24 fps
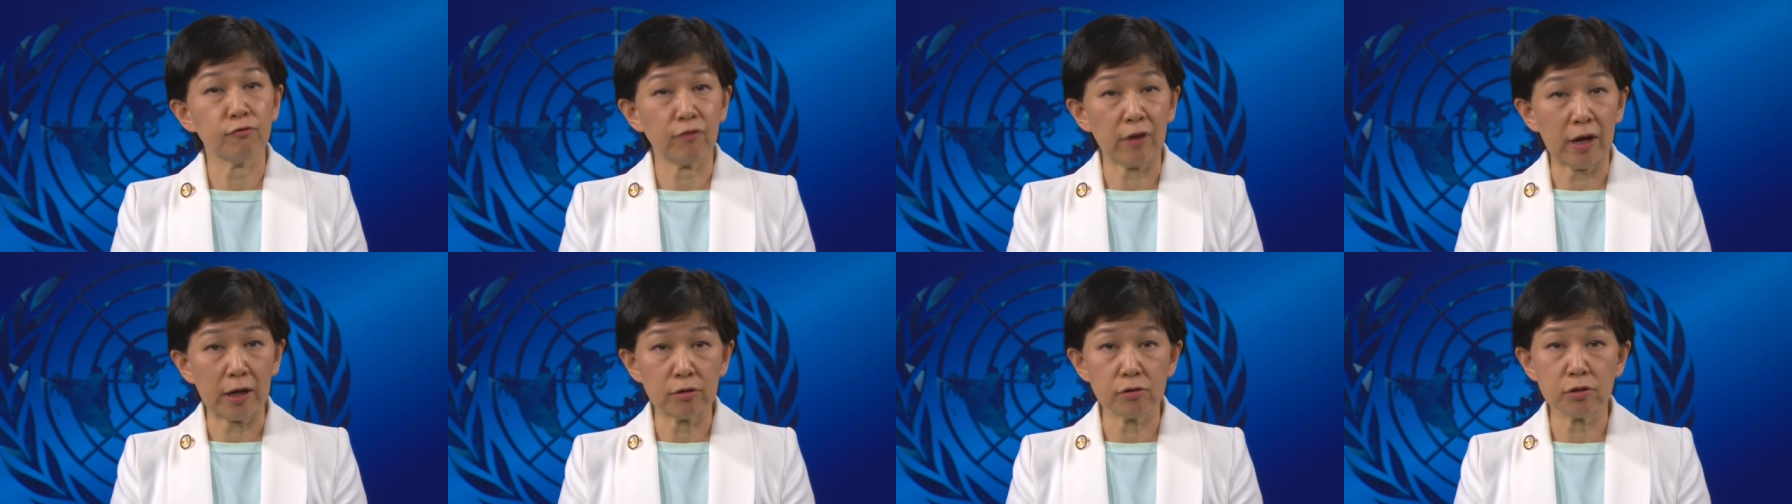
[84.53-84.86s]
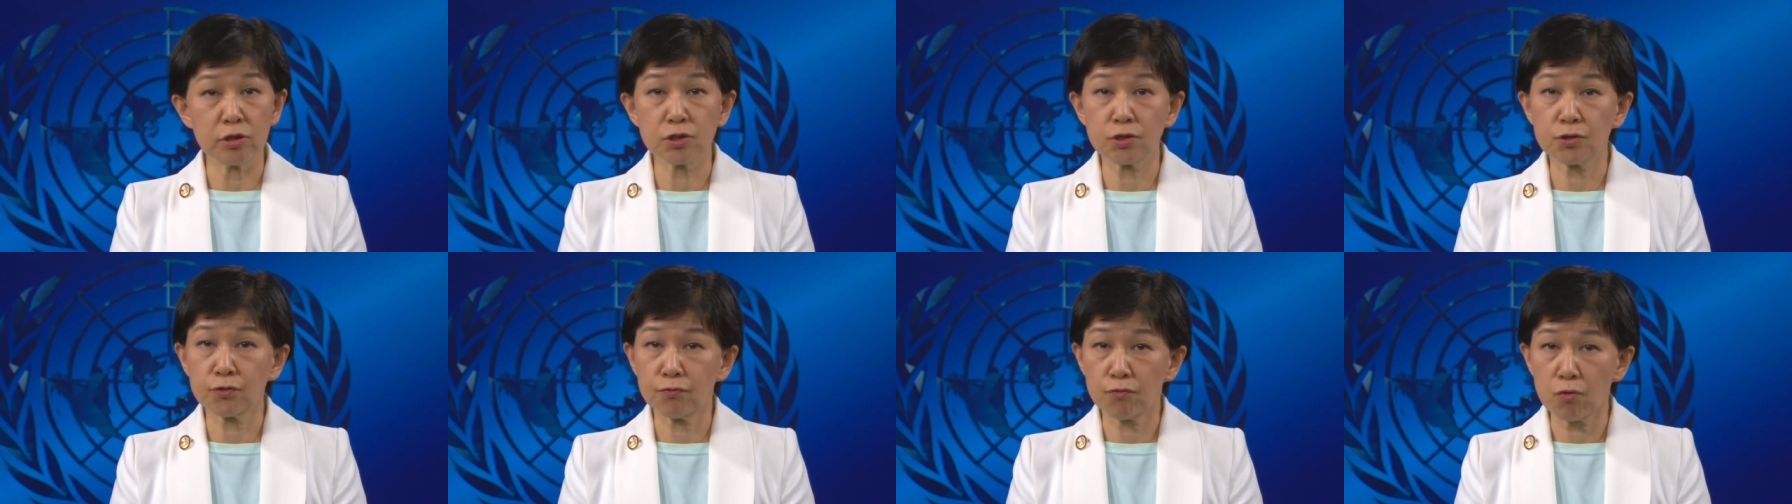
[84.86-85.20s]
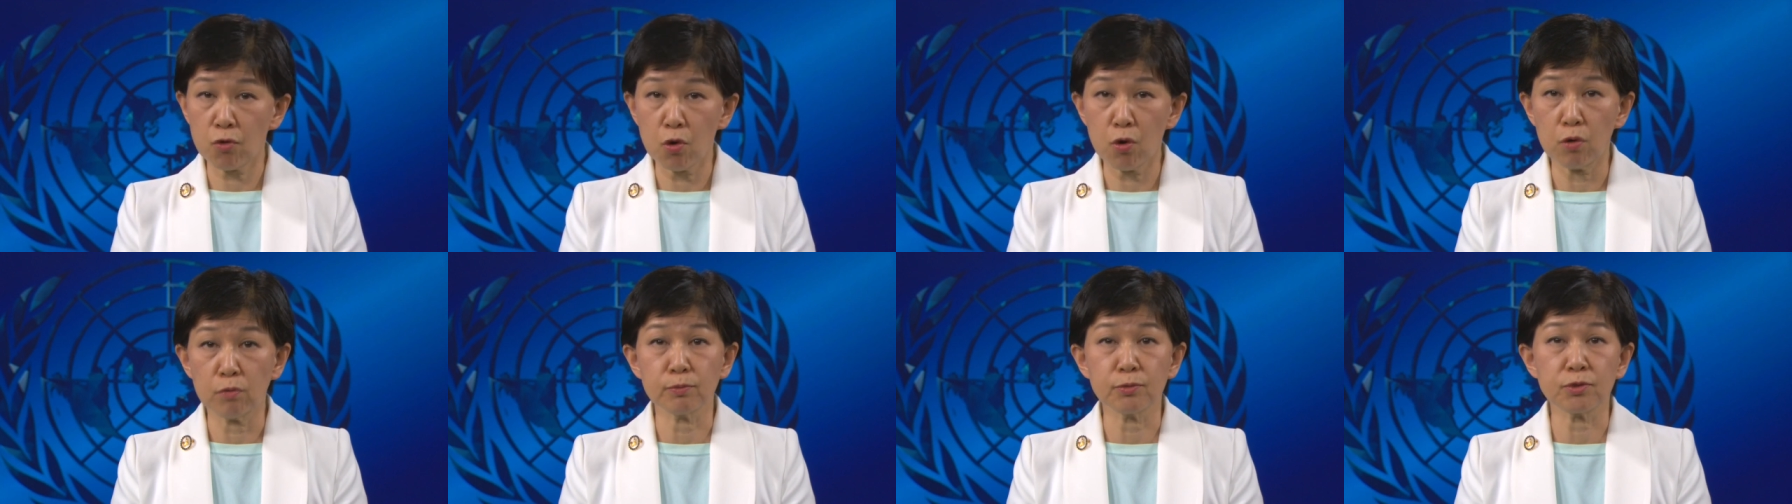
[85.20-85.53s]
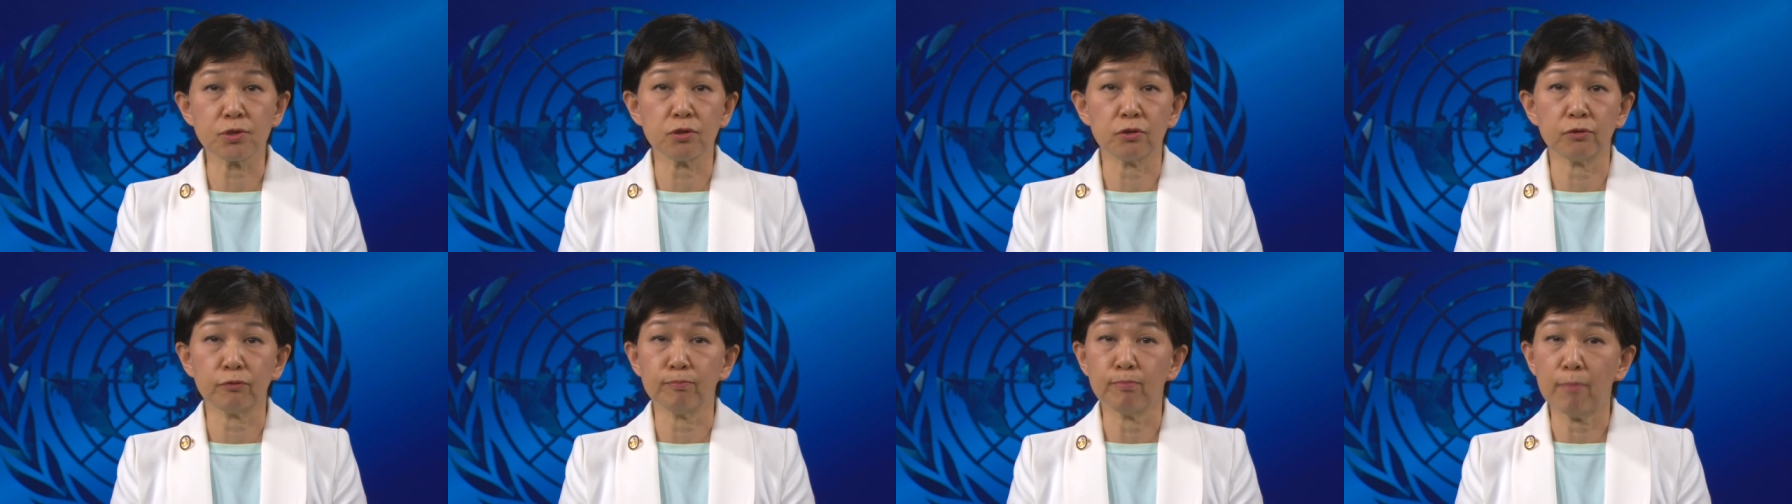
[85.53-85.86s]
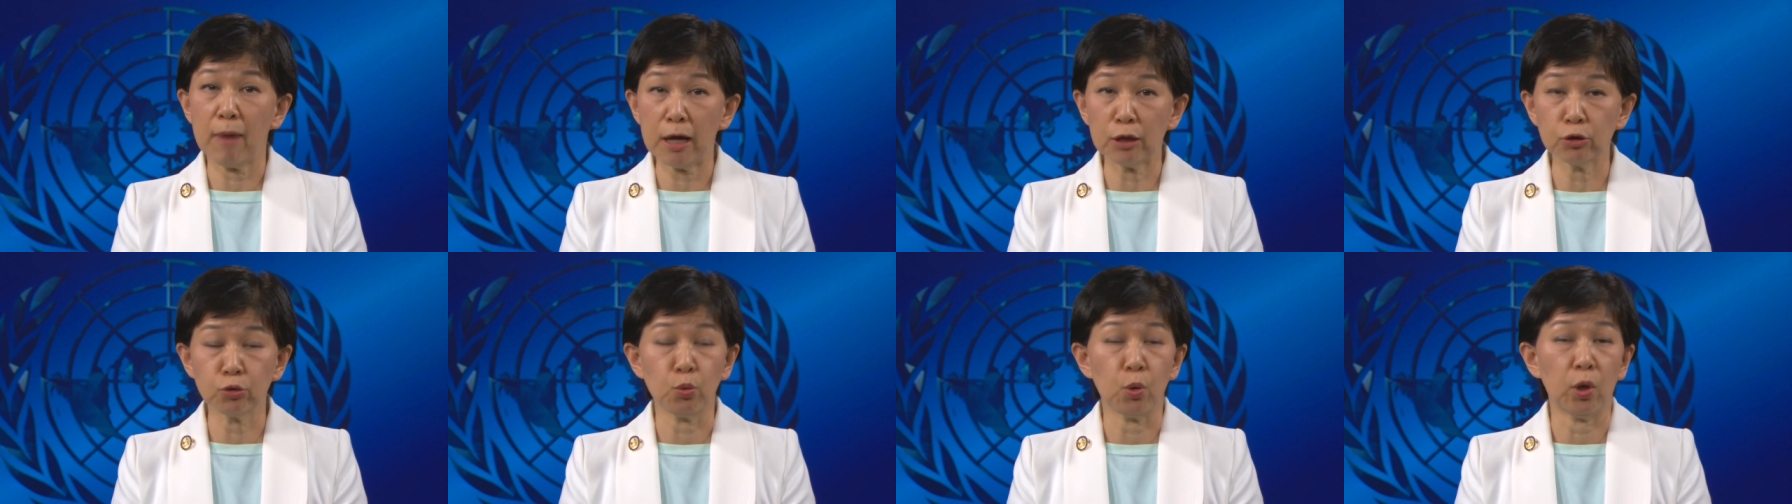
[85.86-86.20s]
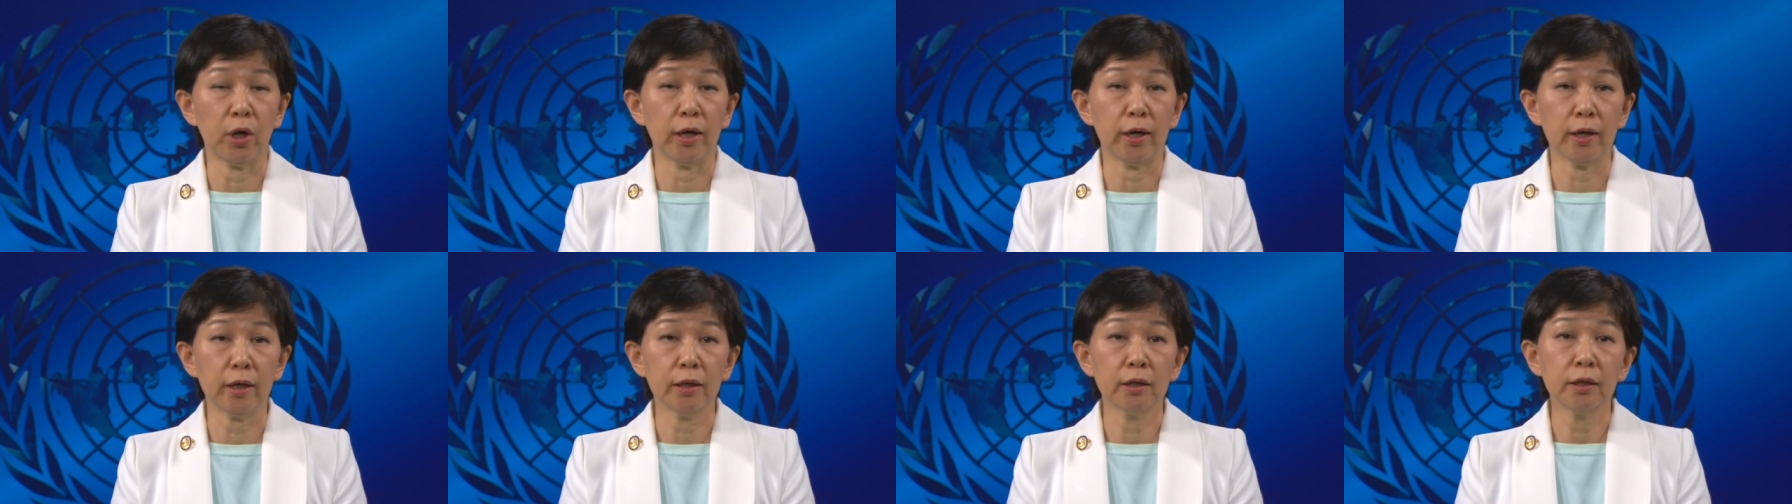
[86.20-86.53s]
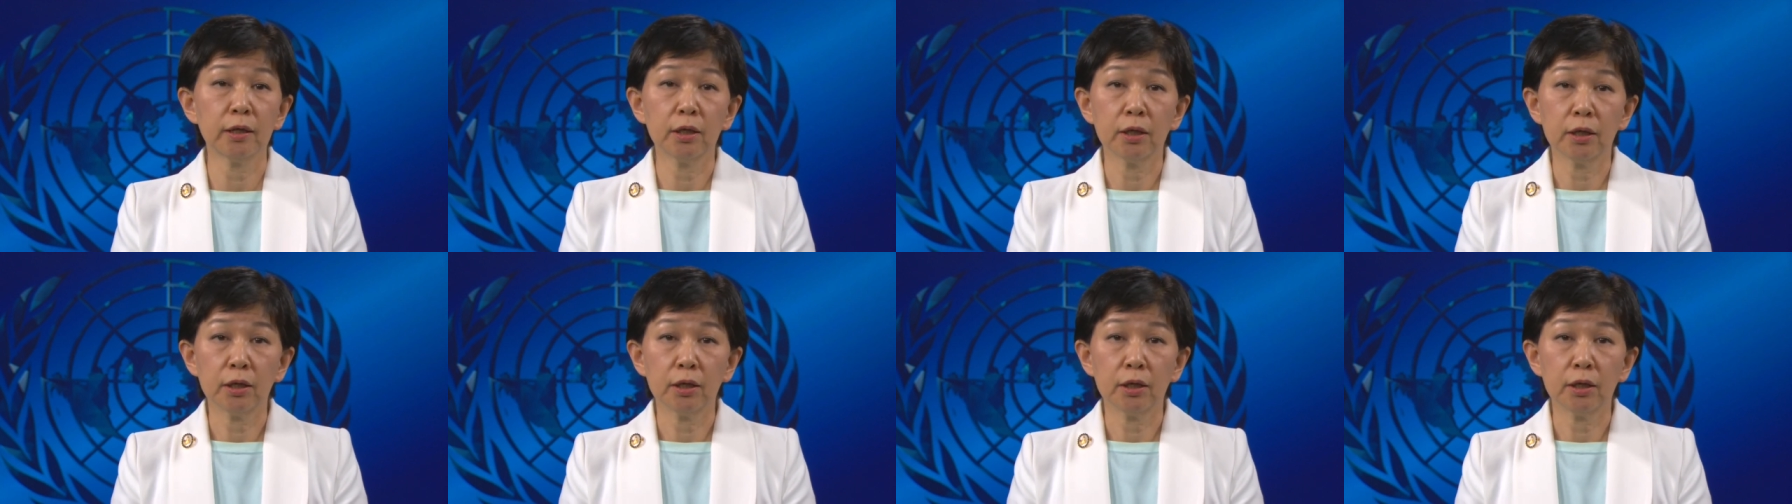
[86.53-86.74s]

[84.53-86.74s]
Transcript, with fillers: various forms of malware